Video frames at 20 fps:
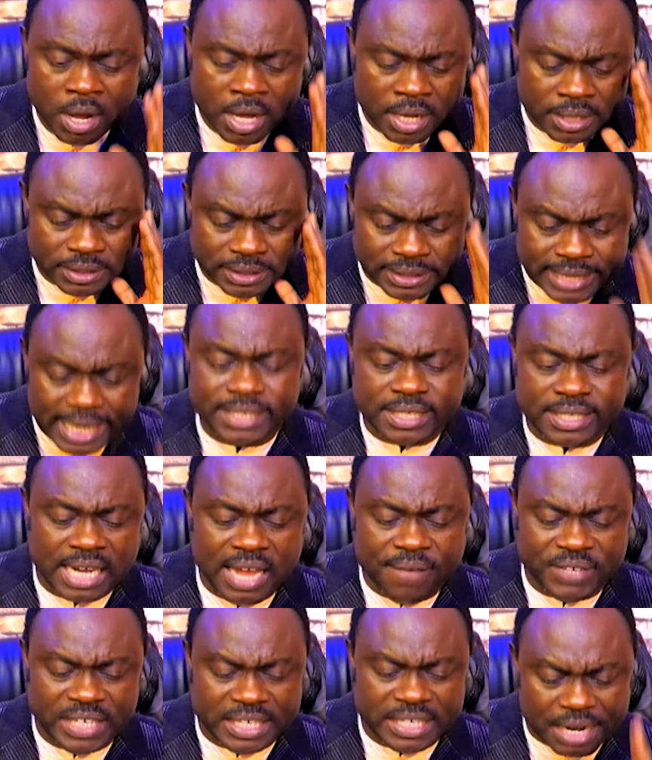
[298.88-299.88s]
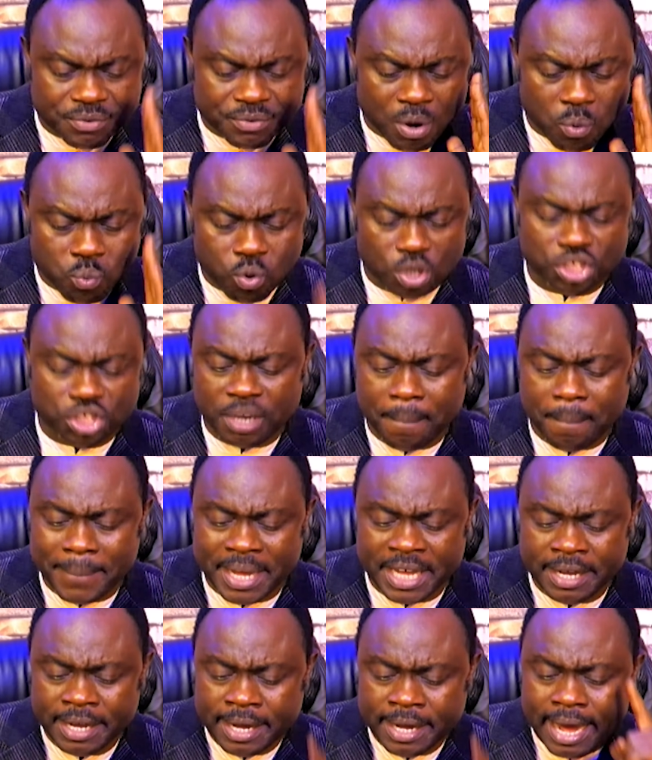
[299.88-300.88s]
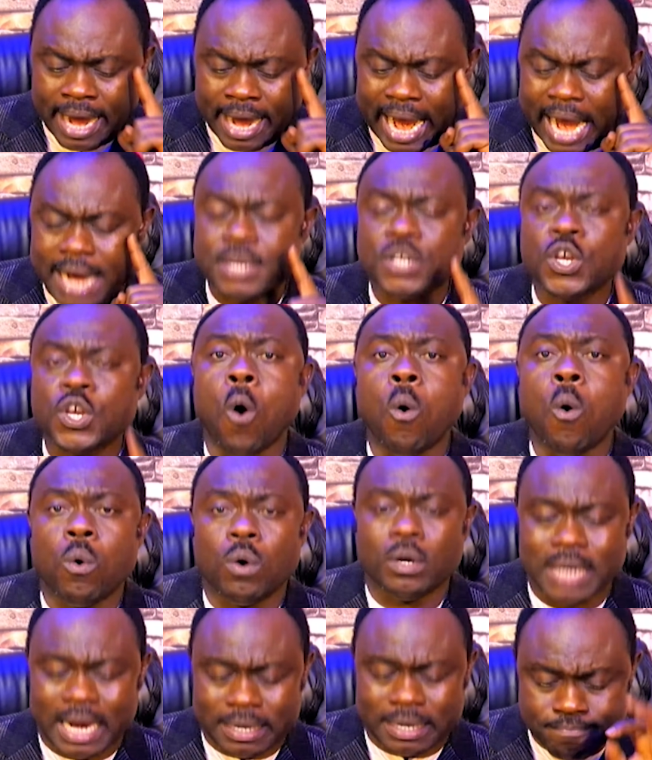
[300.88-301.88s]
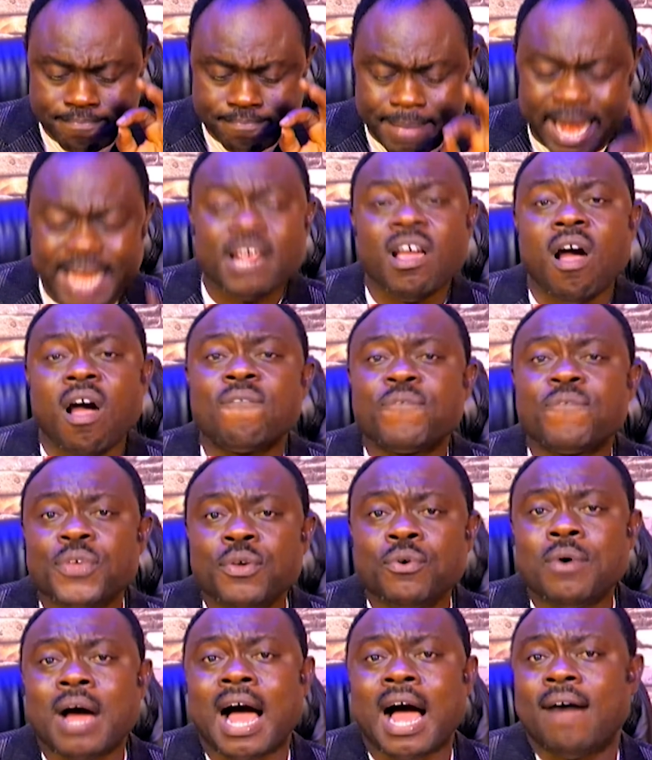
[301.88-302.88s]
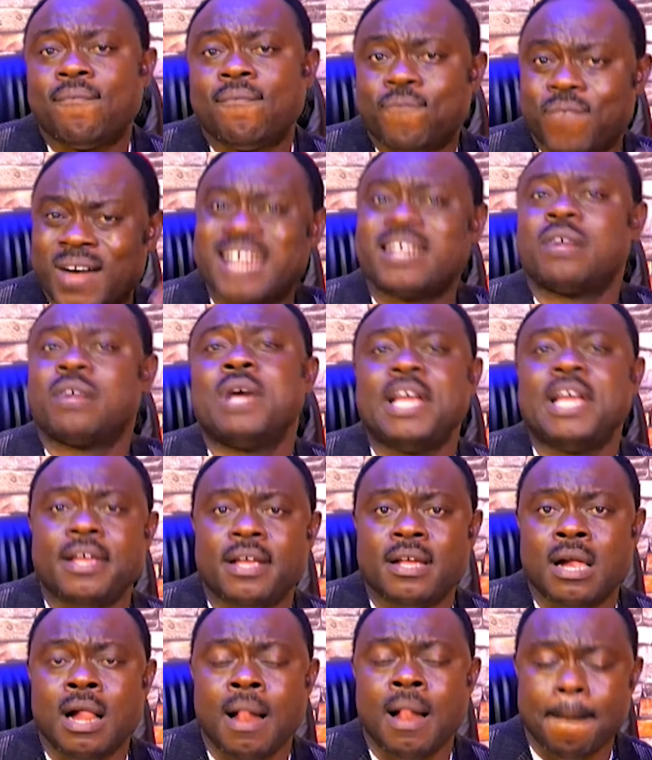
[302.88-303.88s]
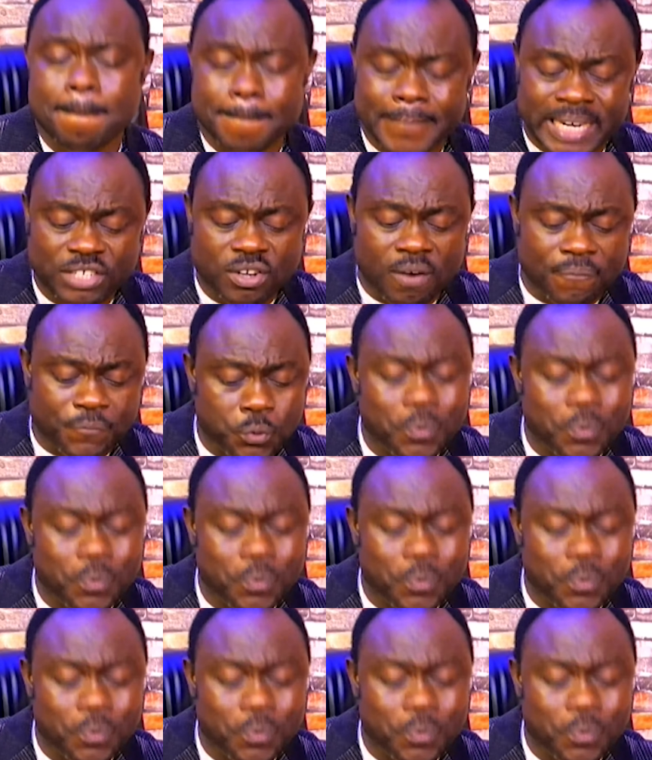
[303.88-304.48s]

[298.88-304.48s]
this evening that you're watching me, I know that many of you are far away. Many of you are